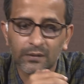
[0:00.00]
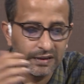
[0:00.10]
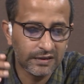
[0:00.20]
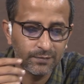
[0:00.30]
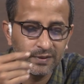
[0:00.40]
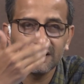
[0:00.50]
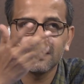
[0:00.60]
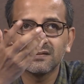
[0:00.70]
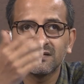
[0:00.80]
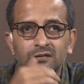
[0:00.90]
Our
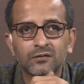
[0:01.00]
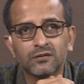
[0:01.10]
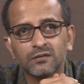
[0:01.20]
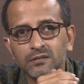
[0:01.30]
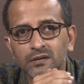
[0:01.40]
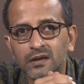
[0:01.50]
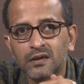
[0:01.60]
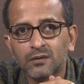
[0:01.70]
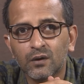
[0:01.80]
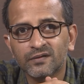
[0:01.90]
interpretations
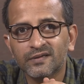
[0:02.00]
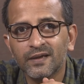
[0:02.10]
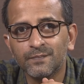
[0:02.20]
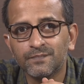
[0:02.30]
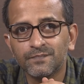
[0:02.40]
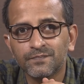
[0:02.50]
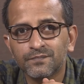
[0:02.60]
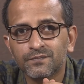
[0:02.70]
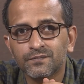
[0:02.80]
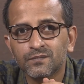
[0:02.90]
are not same.
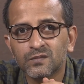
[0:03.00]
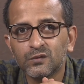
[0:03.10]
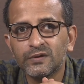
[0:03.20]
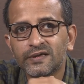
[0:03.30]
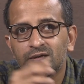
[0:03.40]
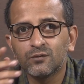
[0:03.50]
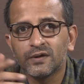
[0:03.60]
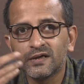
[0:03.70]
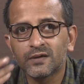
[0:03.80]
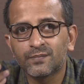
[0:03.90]
We tend
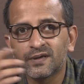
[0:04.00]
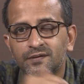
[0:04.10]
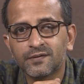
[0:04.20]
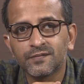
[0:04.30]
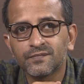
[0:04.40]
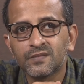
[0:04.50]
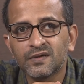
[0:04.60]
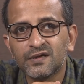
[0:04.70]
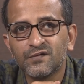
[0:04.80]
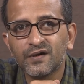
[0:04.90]
to interpret
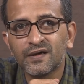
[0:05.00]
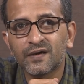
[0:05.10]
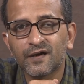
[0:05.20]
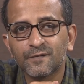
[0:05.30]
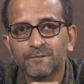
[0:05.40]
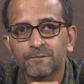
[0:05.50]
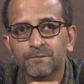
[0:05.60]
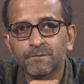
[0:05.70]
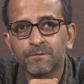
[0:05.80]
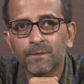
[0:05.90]
differently.
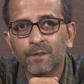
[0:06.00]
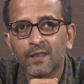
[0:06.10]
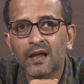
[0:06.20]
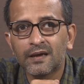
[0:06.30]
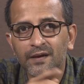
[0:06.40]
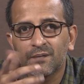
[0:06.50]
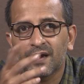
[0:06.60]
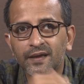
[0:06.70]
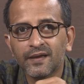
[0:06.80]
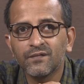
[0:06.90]
If
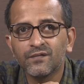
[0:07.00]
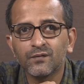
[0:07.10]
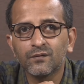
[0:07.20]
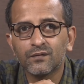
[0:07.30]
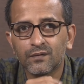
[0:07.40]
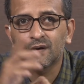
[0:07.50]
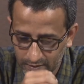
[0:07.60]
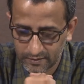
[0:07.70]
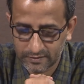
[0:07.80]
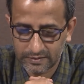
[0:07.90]
I give you
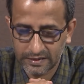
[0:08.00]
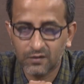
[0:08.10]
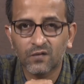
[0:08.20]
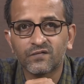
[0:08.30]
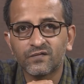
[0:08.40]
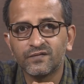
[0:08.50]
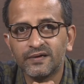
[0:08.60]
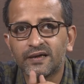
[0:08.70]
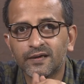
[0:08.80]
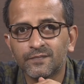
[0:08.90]
a set of
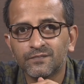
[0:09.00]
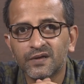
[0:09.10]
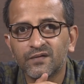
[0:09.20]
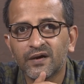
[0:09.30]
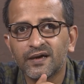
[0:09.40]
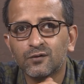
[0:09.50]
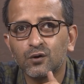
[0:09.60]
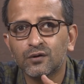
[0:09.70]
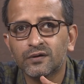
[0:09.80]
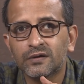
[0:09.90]
data, if I
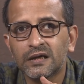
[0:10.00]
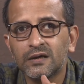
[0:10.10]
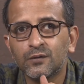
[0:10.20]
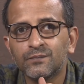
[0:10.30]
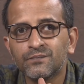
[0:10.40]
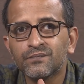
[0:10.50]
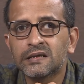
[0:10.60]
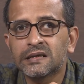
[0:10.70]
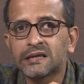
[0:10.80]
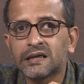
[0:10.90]
tell you
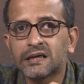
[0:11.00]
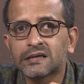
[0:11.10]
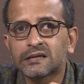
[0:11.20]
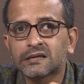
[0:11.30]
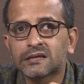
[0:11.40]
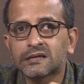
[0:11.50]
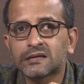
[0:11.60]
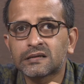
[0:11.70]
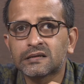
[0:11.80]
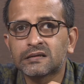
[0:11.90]
that
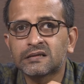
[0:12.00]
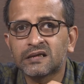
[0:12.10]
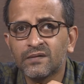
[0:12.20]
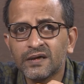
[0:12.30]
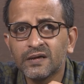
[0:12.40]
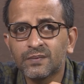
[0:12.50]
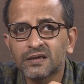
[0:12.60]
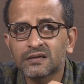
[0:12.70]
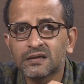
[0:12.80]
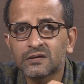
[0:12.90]
70
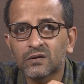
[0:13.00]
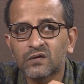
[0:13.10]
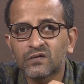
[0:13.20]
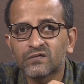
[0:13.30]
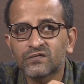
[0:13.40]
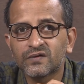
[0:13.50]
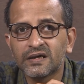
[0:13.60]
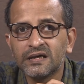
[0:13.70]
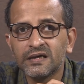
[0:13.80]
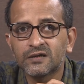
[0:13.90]
percent of
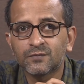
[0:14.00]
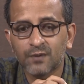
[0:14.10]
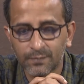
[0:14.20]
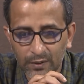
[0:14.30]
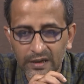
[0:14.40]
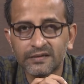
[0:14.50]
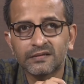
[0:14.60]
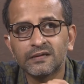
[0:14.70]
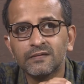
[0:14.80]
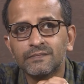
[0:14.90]
India's
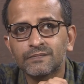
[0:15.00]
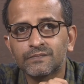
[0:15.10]
population